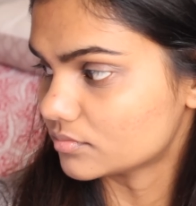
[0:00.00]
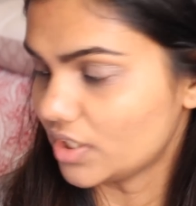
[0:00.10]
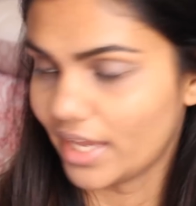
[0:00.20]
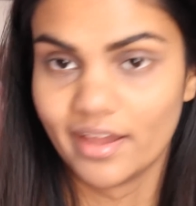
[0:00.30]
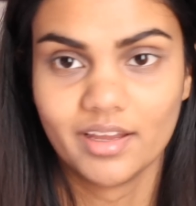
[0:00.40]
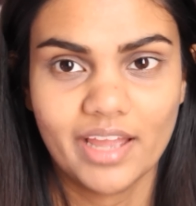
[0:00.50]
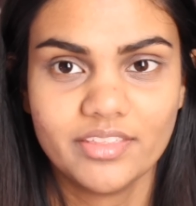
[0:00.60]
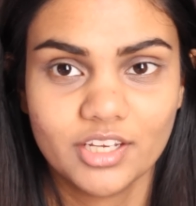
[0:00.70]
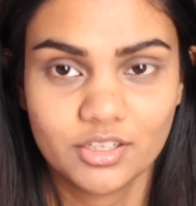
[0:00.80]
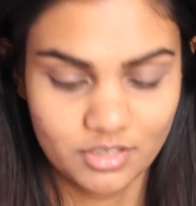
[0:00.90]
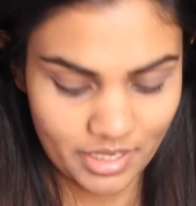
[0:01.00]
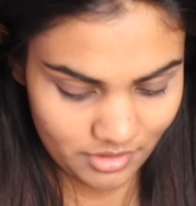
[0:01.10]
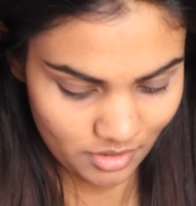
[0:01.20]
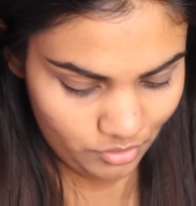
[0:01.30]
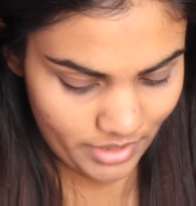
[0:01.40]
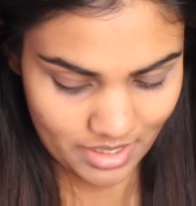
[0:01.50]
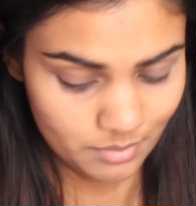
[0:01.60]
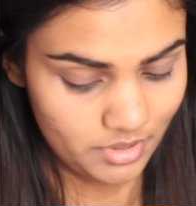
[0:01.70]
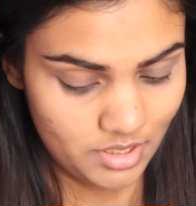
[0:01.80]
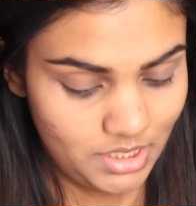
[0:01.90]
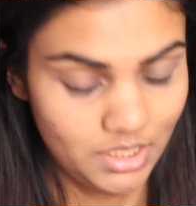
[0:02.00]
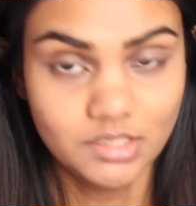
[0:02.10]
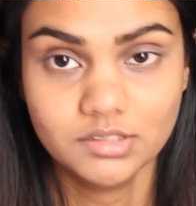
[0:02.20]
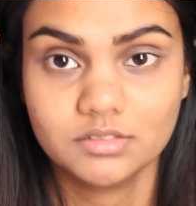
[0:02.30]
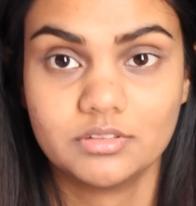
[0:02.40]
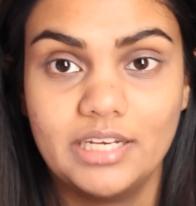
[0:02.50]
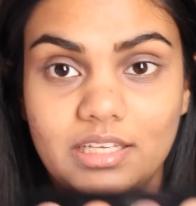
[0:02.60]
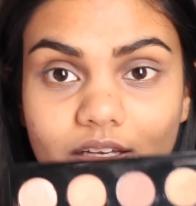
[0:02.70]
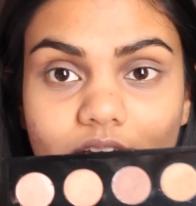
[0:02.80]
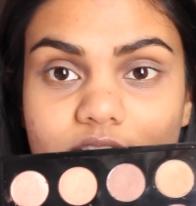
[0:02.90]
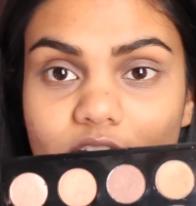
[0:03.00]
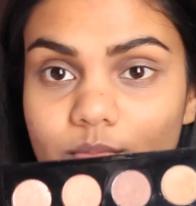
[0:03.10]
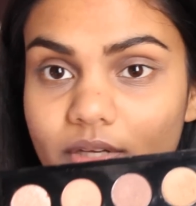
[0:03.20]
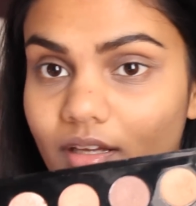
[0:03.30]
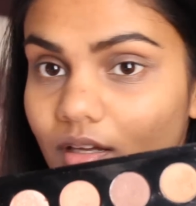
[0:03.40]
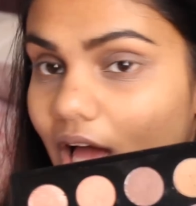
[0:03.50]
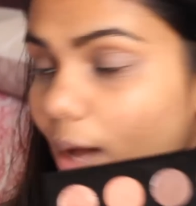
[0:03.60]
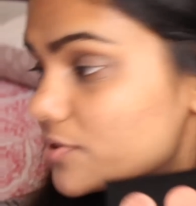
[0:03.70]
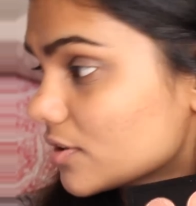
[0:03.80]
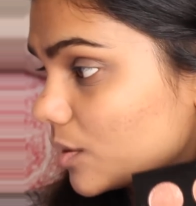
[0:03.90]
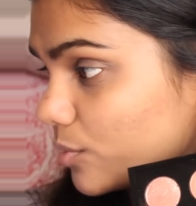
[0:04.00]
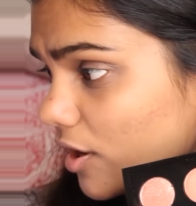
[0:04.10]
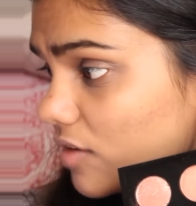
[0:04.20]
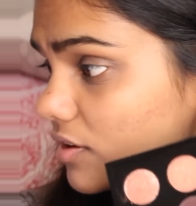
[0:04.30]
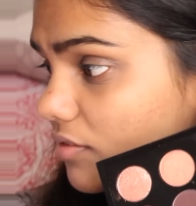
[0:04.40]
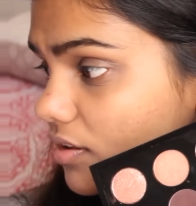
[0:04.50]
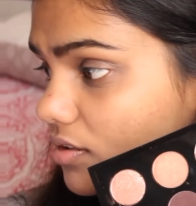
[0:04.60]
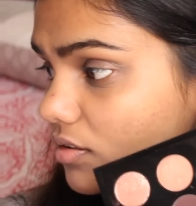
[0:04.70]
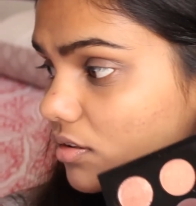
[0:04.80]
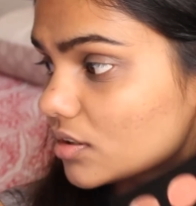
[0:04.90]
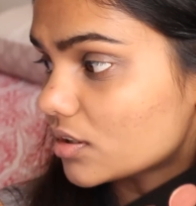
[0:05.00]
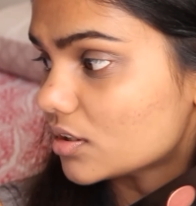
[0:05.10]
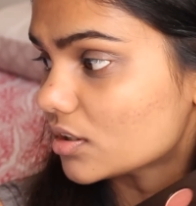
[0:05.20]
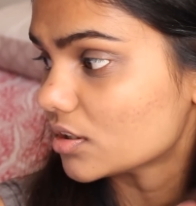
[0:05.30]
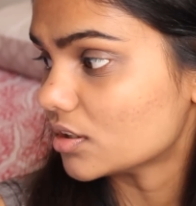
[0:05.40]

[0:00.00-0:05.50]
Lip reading: Yeah, I think Cranberry right here is going to be absolutely perfect for this look.